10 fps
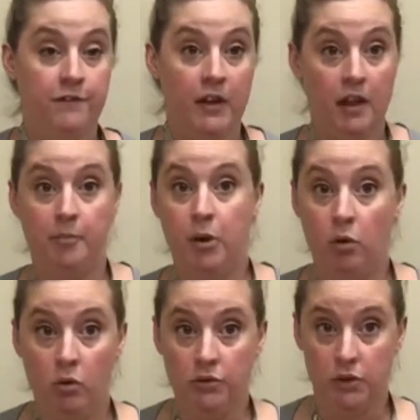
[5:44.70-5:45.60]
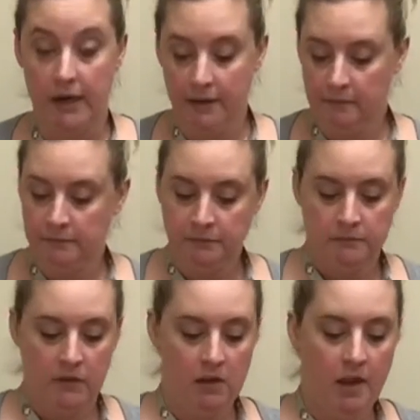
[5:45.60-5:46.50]
fill up your whole tray.
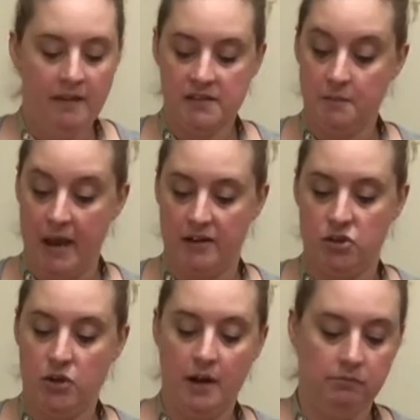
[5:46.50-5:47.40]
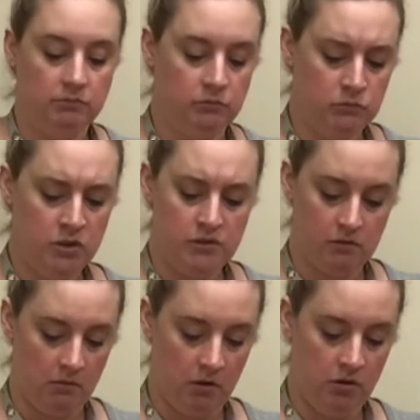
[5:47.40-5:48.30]
You'll have some extra.
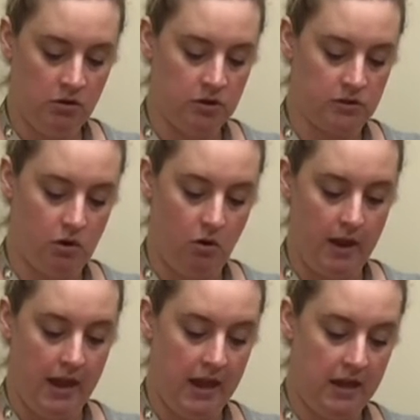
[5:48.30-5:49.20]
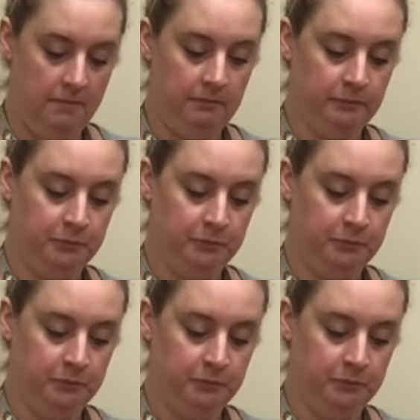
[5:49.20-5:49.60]
You can just go ahead